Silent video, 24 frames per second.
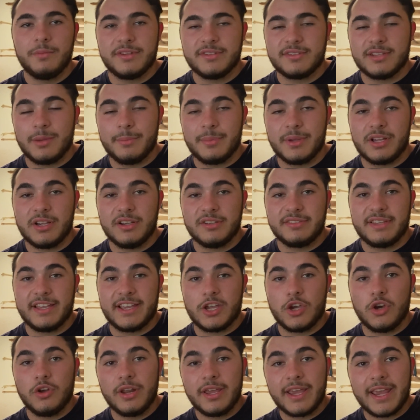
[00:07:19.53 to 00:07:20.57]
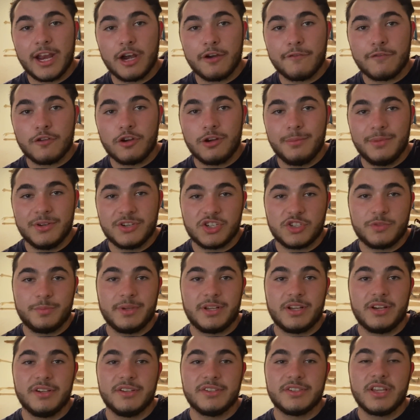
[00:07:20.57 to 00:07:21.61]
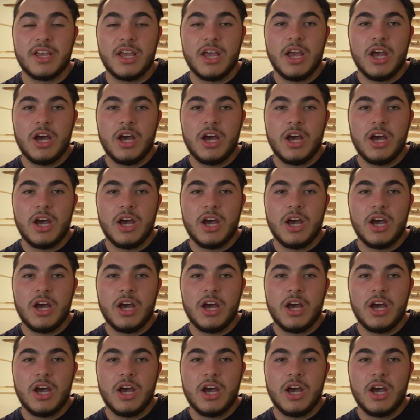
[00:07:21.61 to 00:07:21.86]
It's not because they couldn't care for him. It's just because,